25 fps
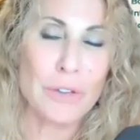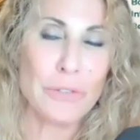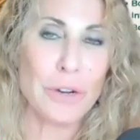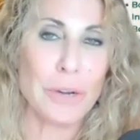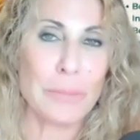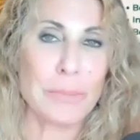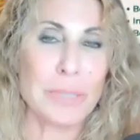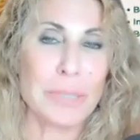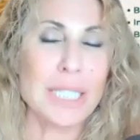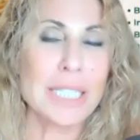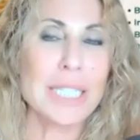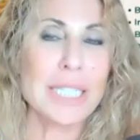
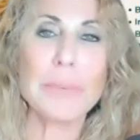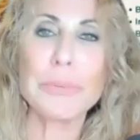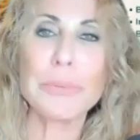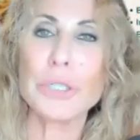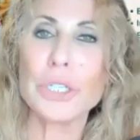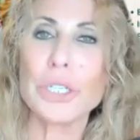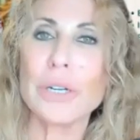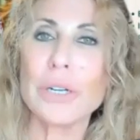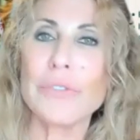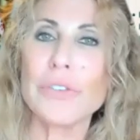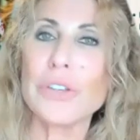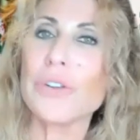from
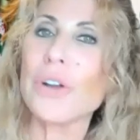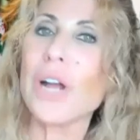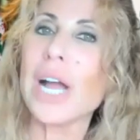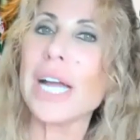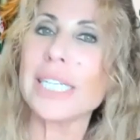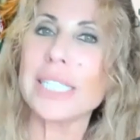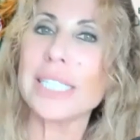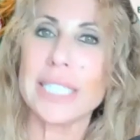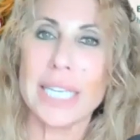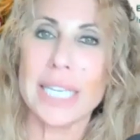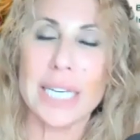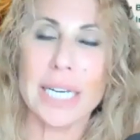inception of your
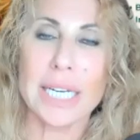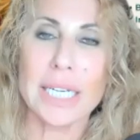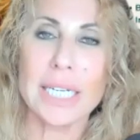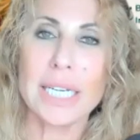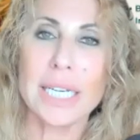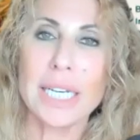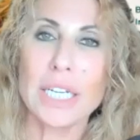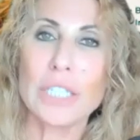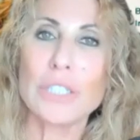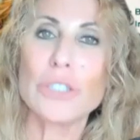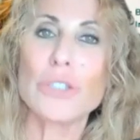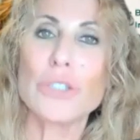idea
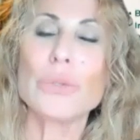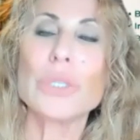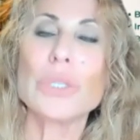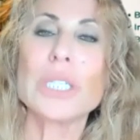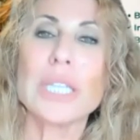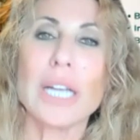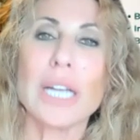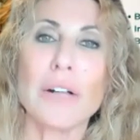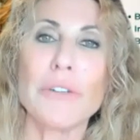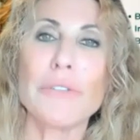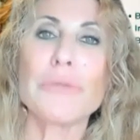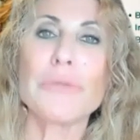to
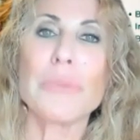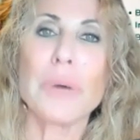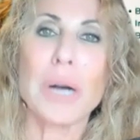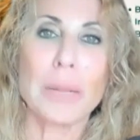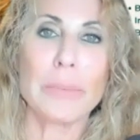self